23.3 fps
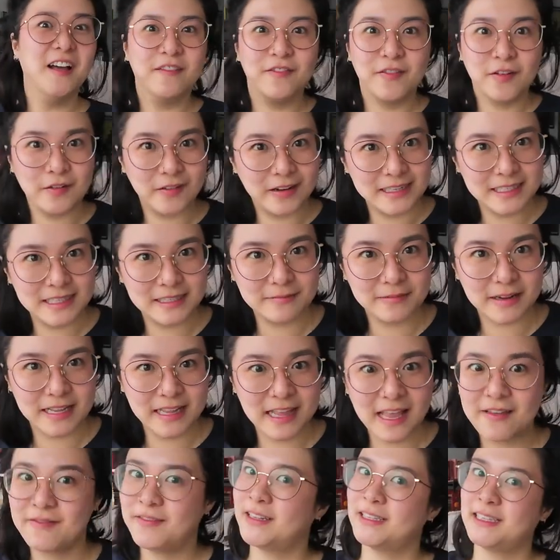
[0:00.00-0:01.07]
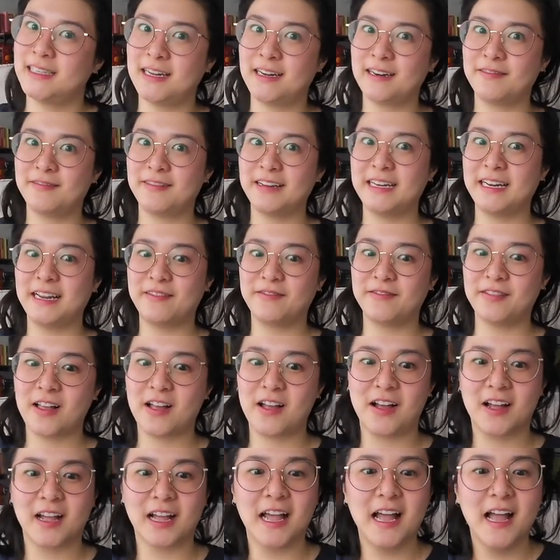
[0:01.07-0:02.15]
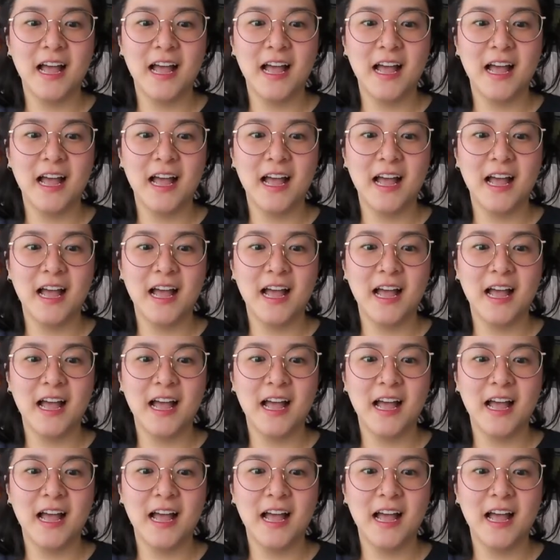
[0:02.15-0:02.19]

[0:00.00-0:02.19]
For once in my life, it's not a reading vlog.